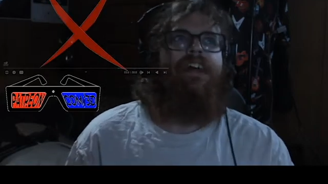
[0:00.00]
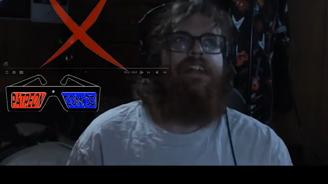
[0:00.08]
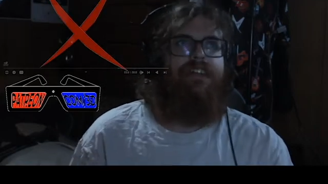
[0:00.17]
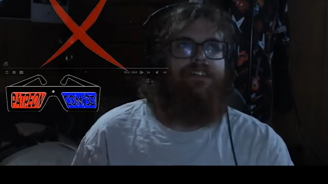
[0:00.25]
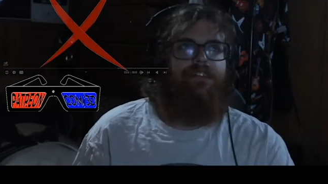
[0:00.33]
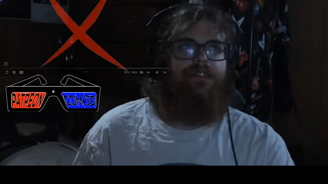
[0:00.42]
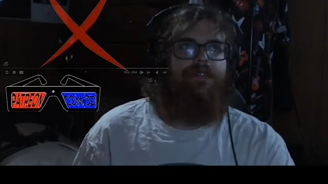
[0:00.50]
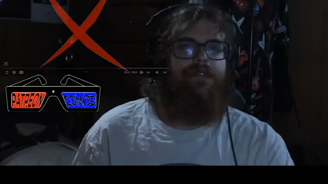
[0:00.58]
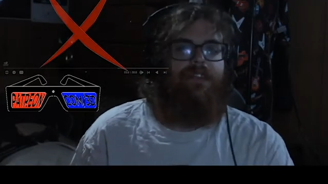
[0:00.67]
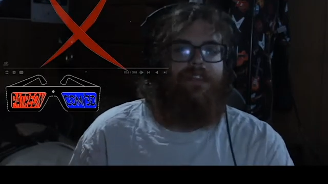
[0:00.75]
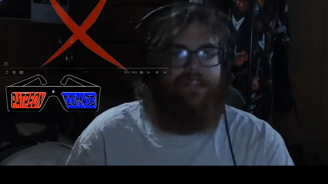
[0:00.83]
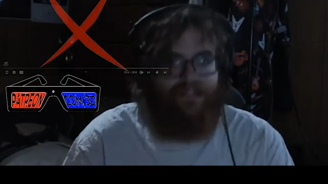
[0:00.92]
and do
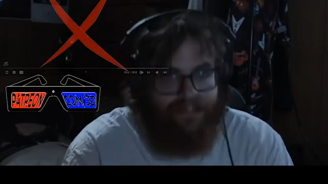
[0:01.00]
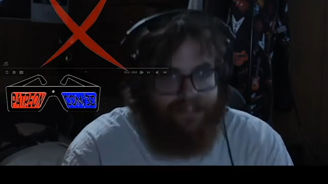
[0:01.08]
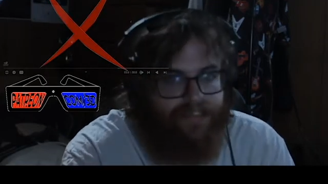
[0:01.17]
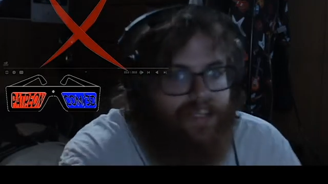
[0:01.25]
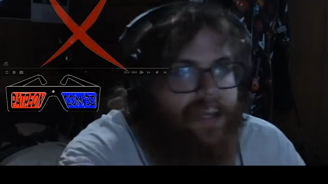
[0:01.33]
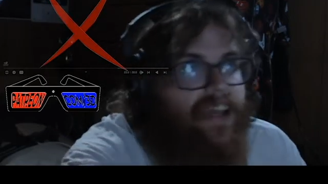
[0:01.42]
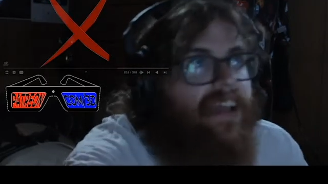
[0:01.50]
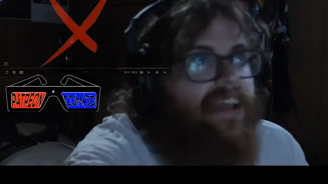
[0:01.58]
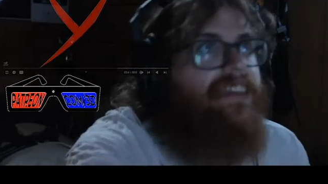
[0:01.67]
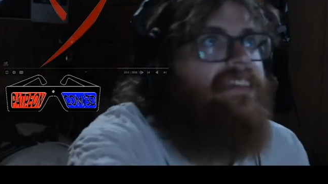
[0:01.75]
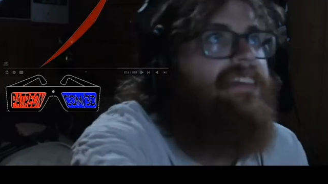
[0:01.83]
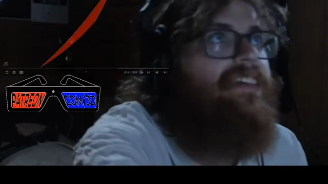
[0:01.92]
this
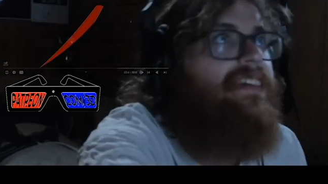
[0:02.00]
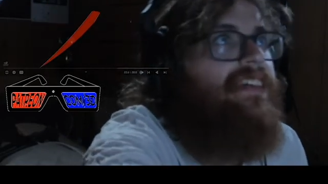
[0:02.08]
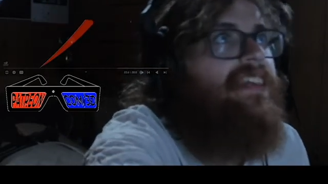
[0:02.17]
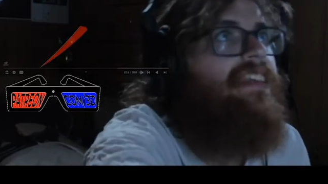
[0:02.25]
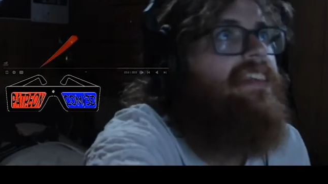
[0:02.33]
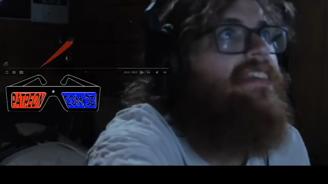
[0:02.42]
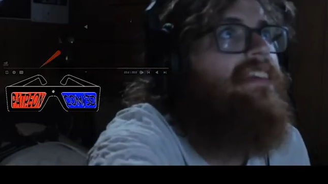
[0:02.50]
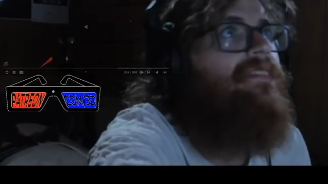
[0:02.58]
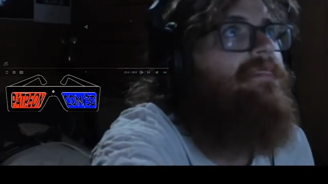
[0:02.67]
and uh, get it done.